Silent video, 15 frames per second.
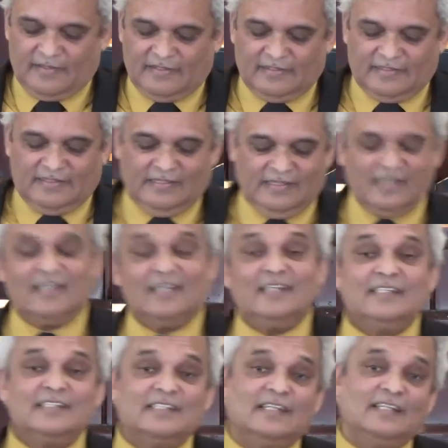Here
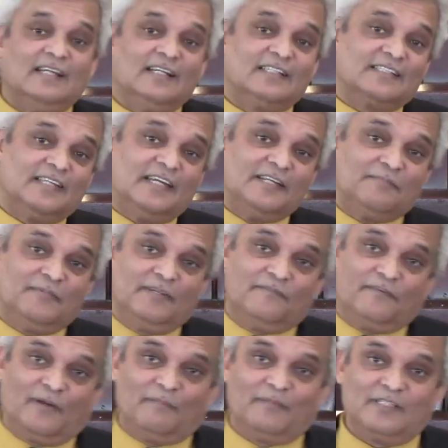is a statement
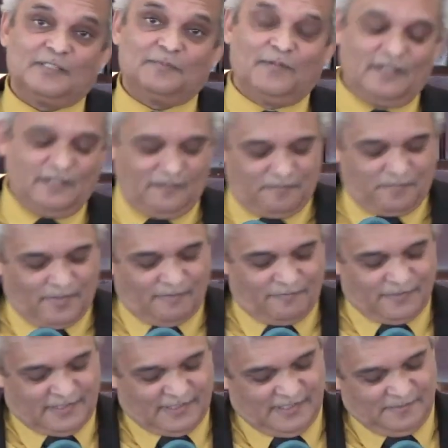from the Spirit of
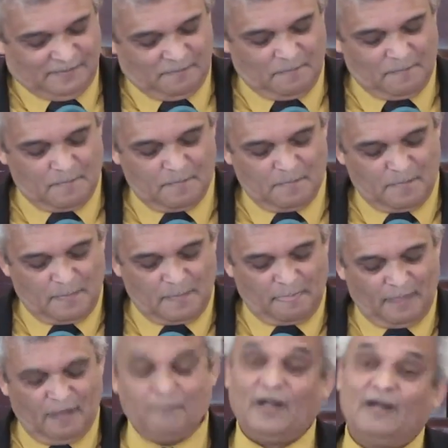Prophecy
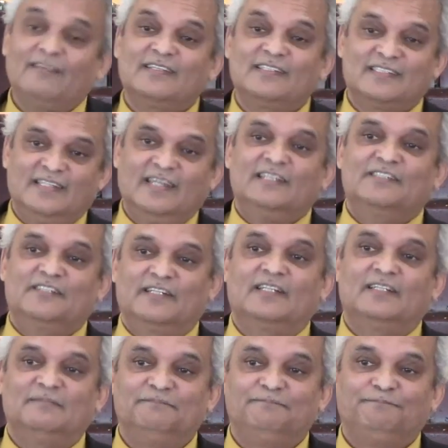about the
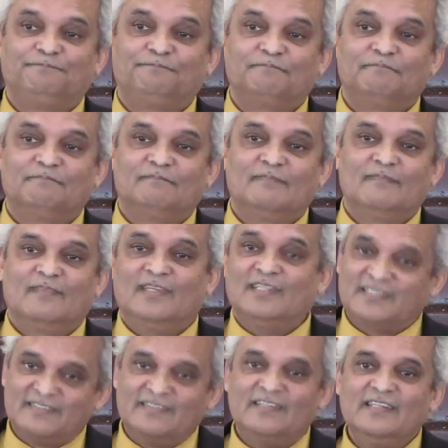sanctuary.
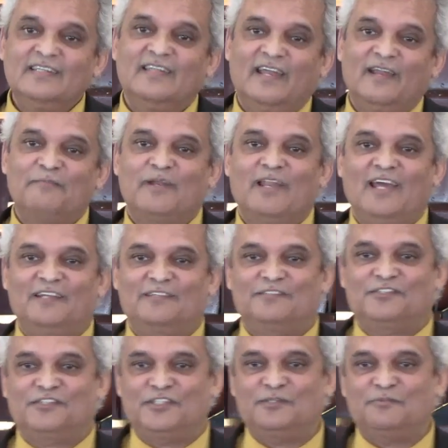There's three that I would like to
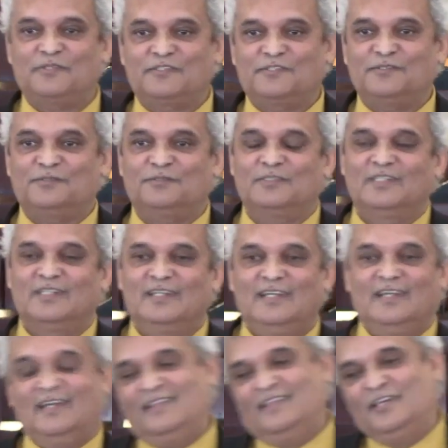share with you.
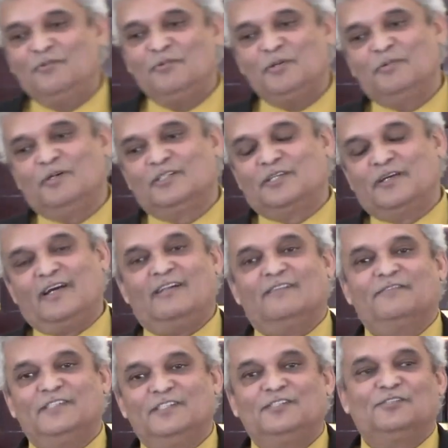And then we will
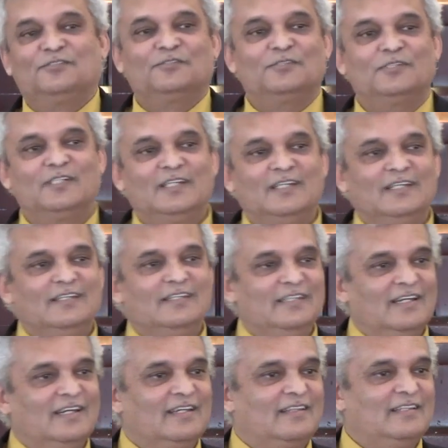delve into
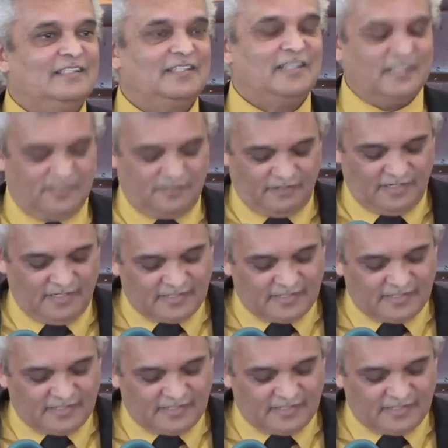the earthly sanctuary.